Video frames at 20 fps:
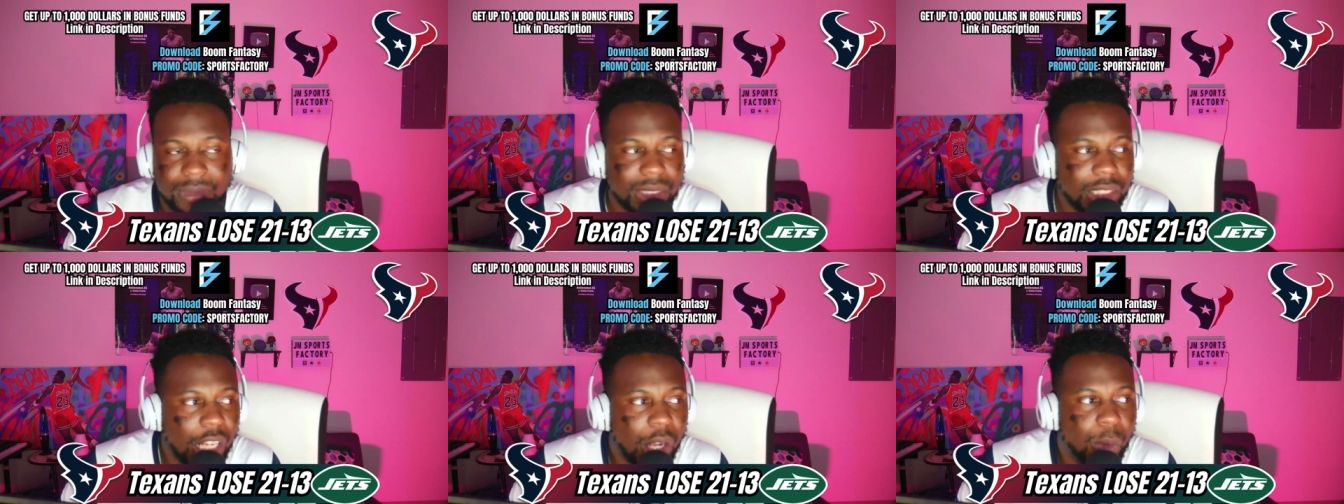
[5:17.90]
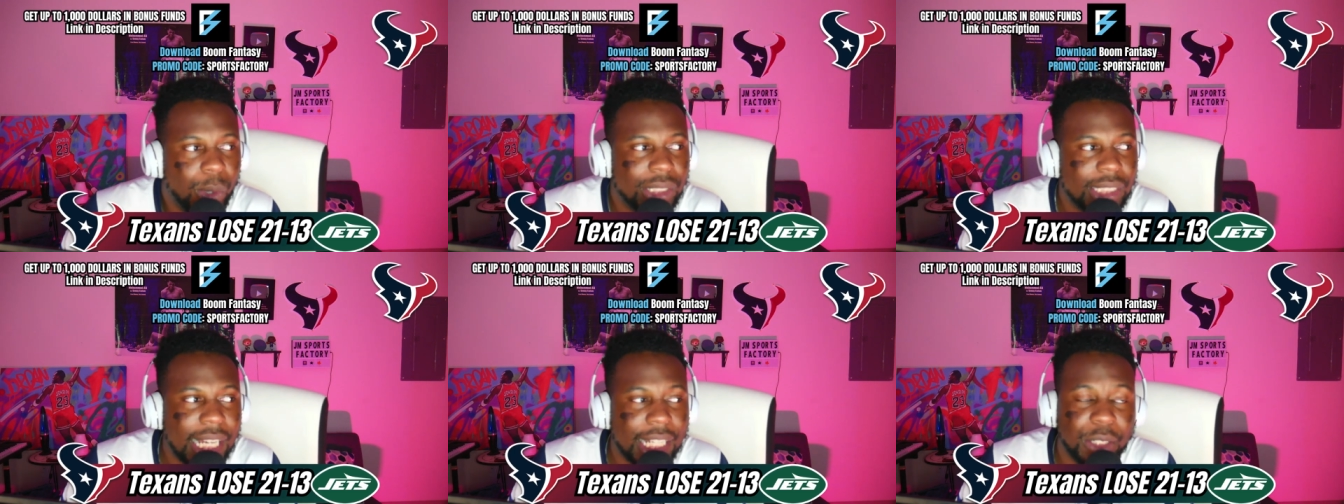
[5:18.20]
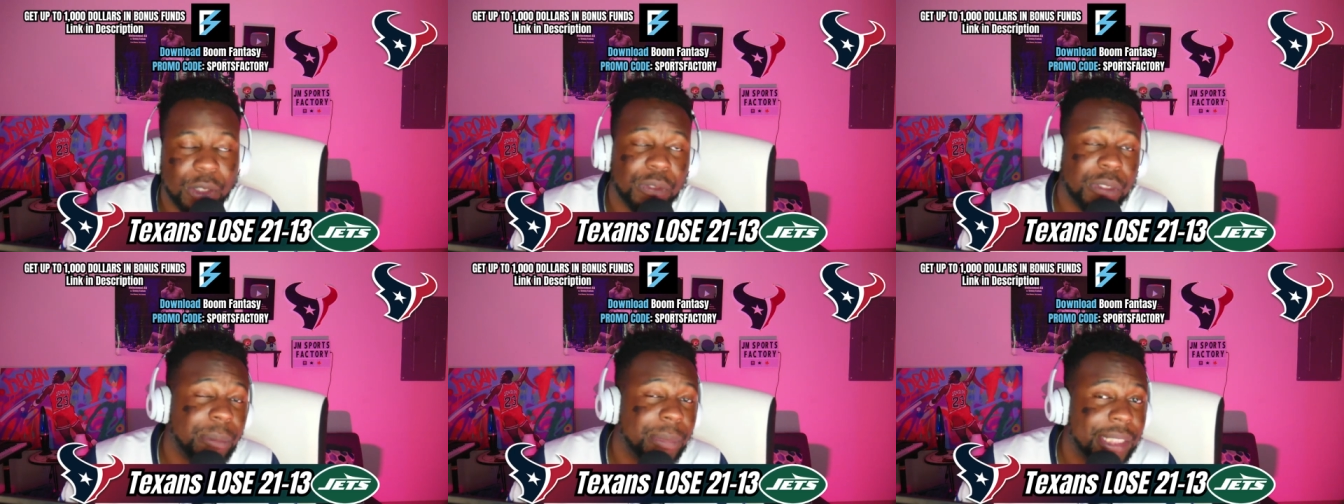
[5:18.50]
What does that
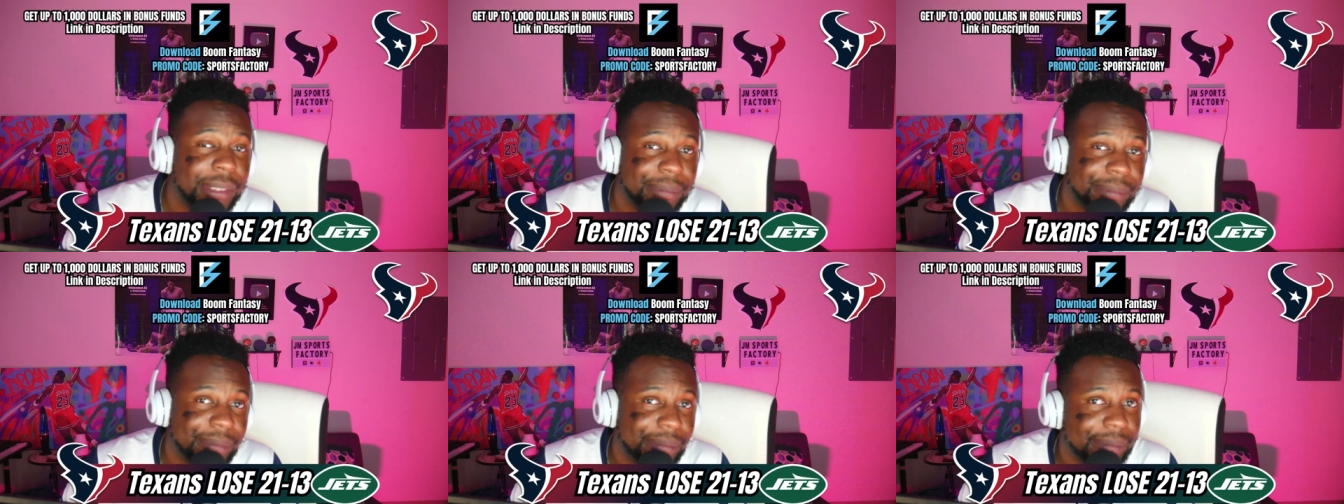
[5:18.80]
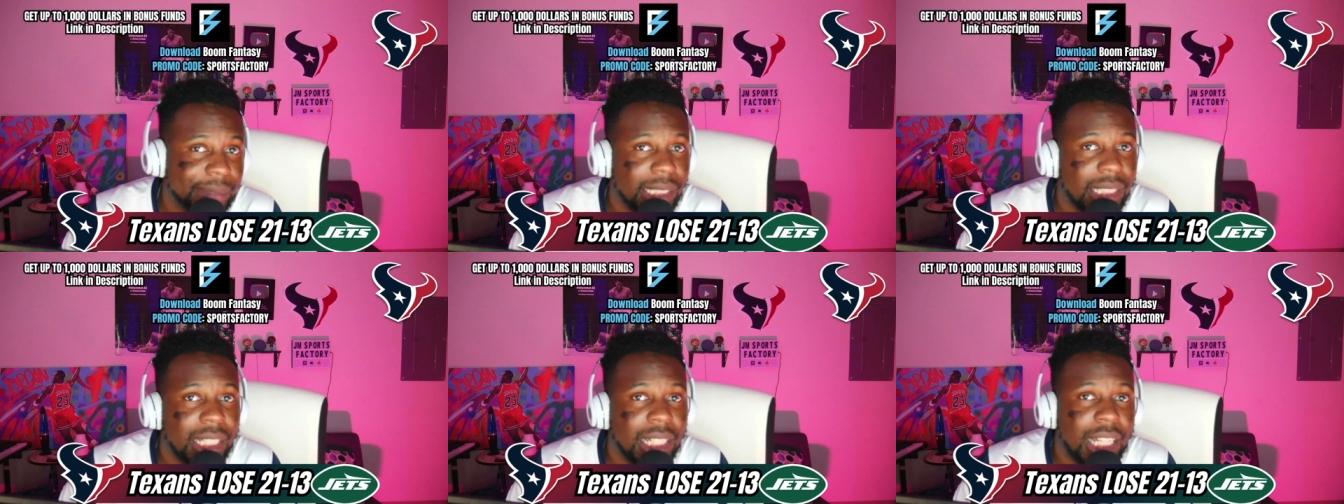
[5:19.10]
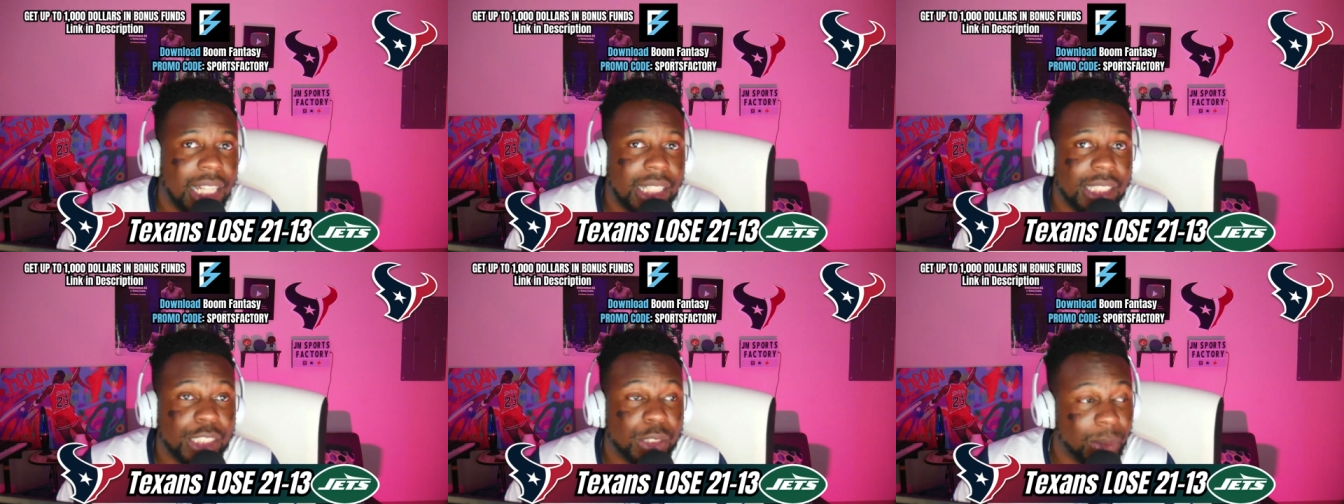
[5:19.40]
do for me?
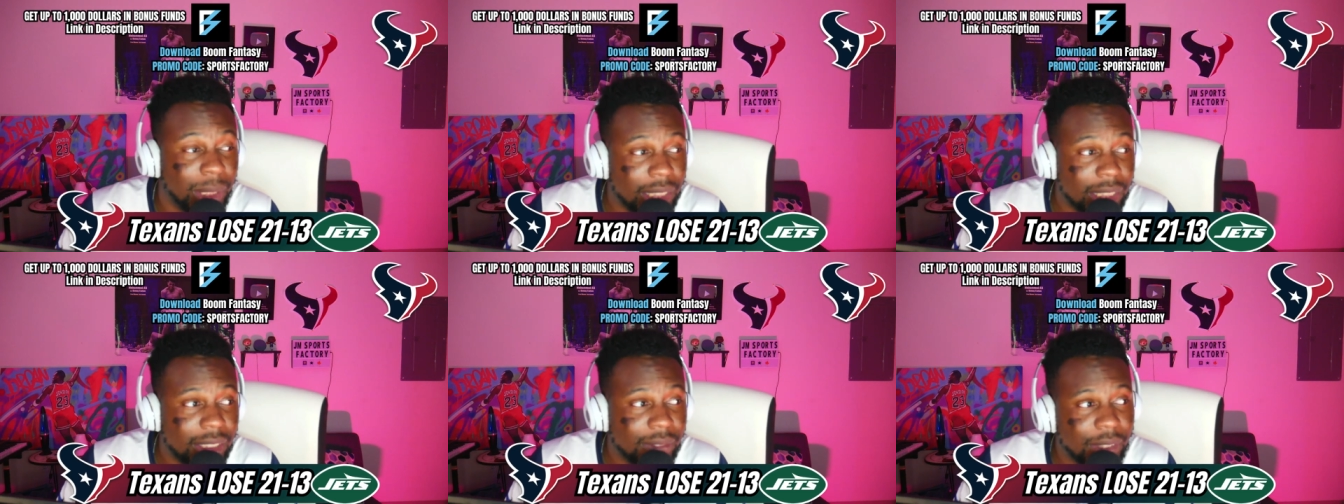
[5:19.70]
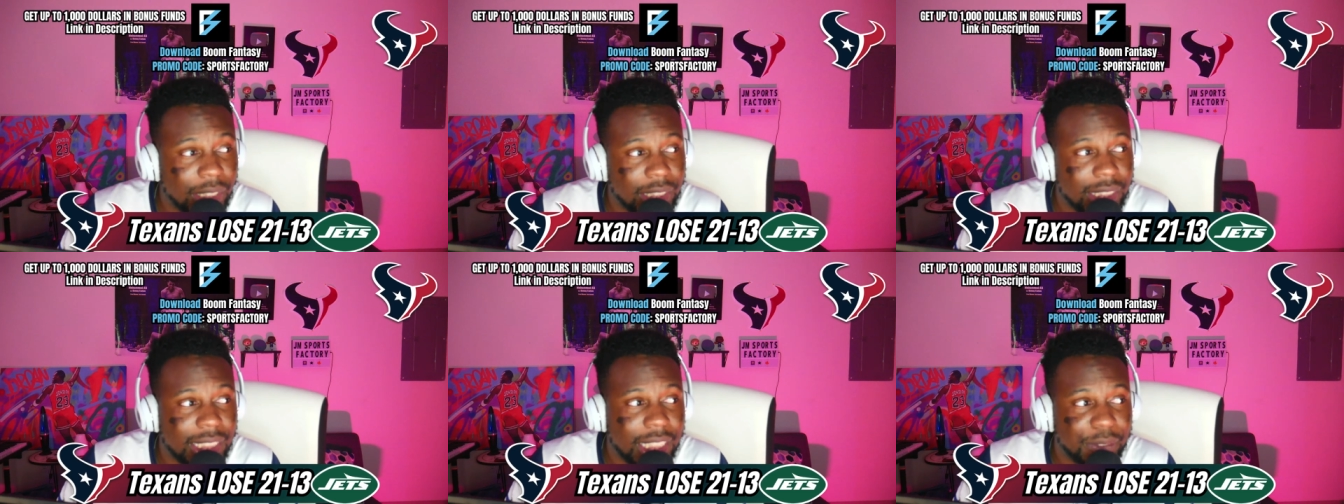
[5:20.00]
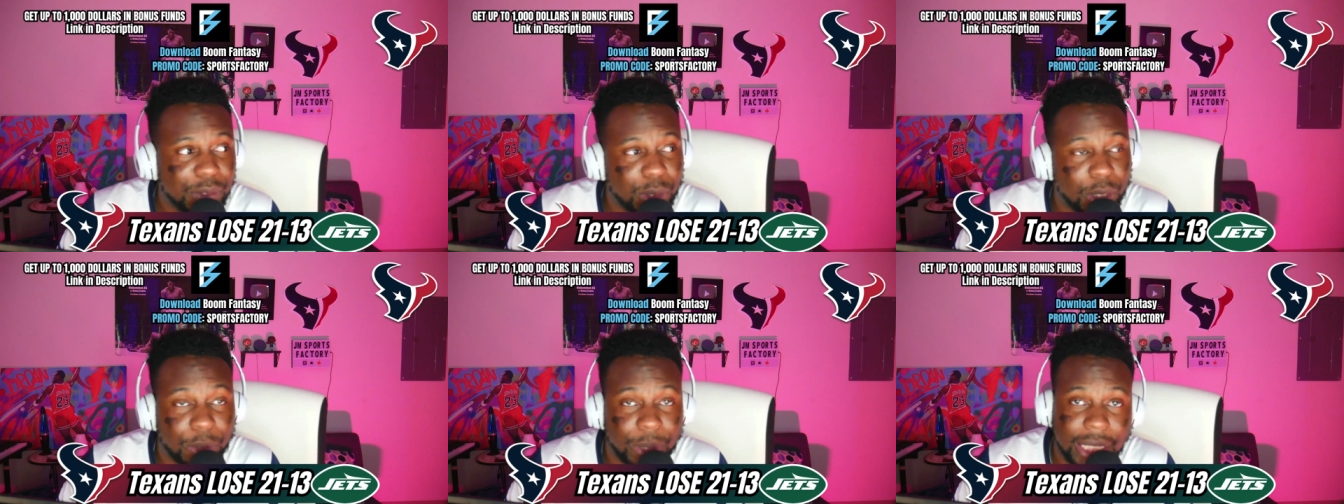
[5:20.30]
Does winning the division give
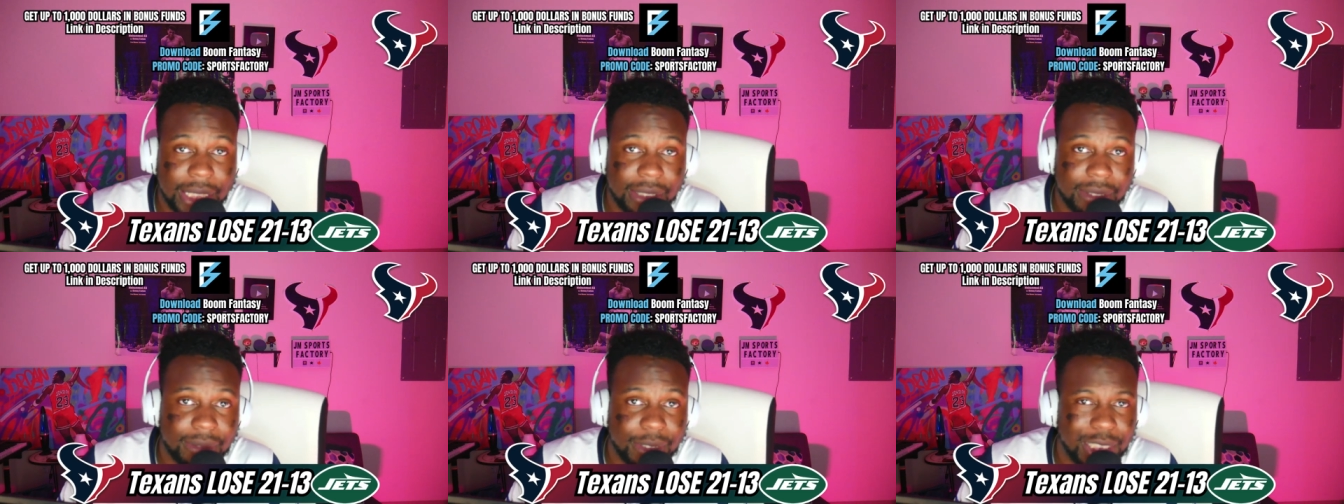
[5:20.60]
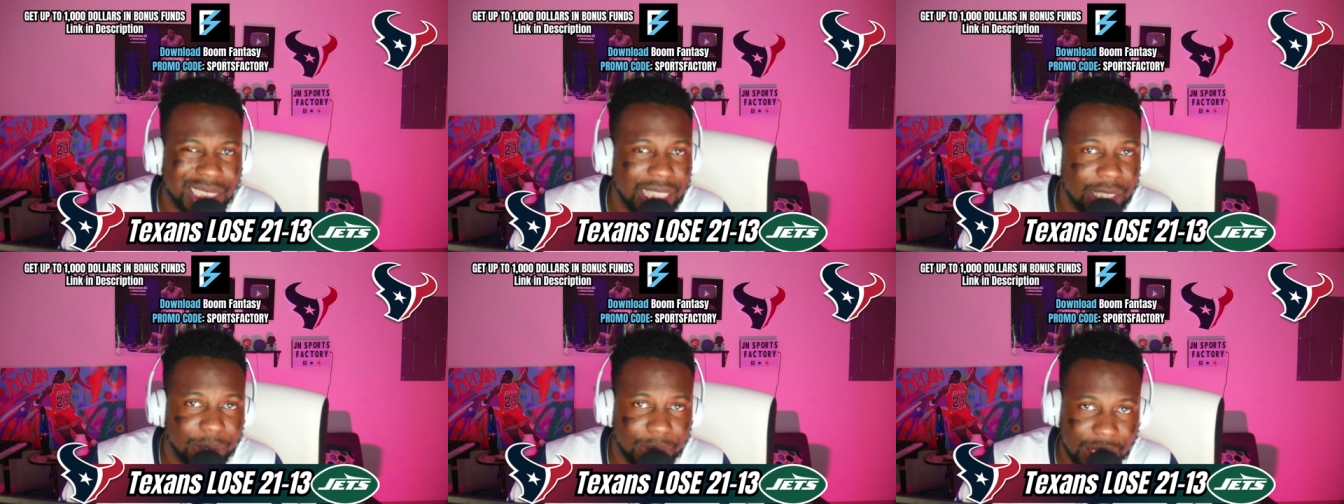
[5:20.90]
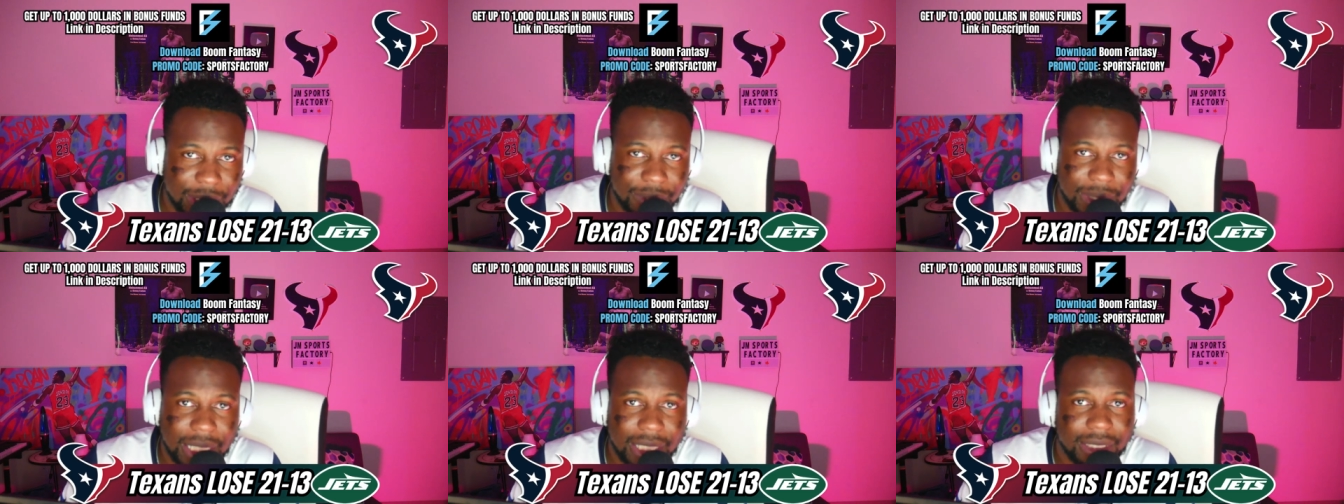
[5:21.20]
you a ring? Do you get a
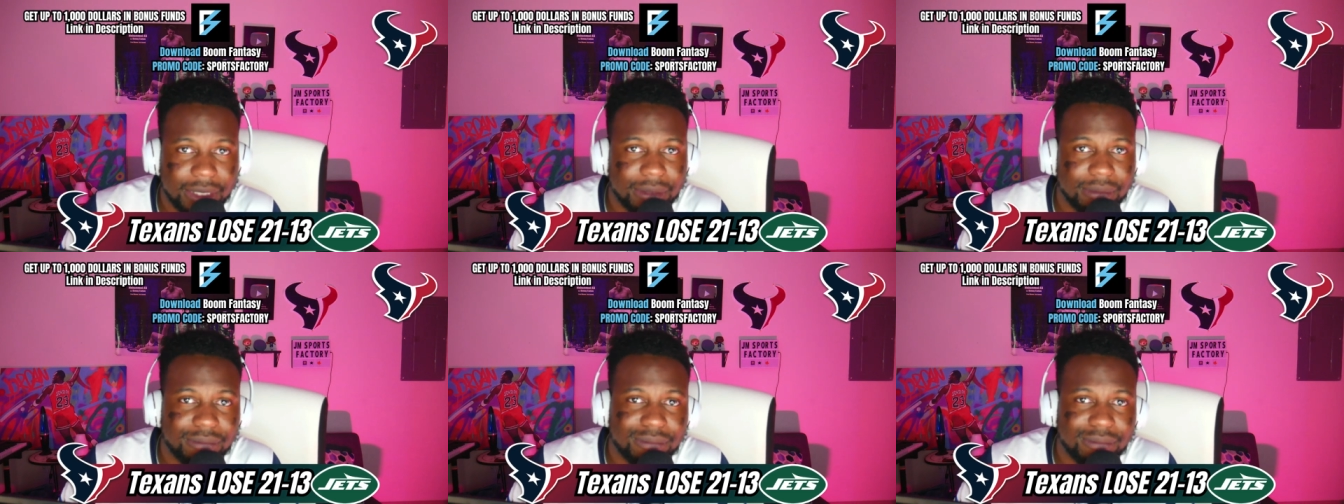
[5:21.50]
ring for that?